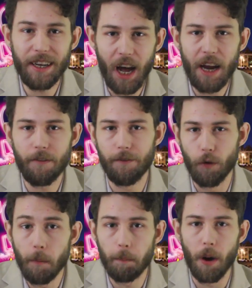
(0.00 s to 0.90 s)
Night
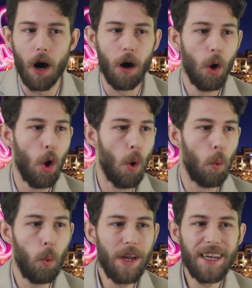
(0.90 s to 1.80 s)
Football.
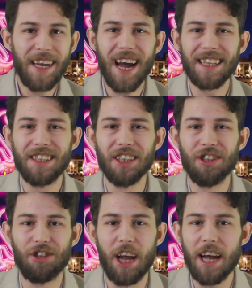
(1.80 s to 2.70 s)
We got the
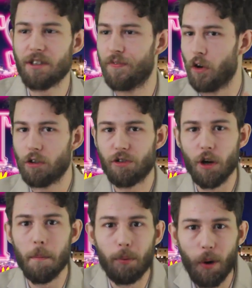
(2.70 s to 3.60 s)
Jets versus
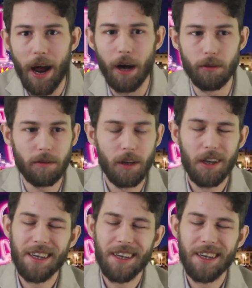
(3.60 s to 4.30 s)
the Browns.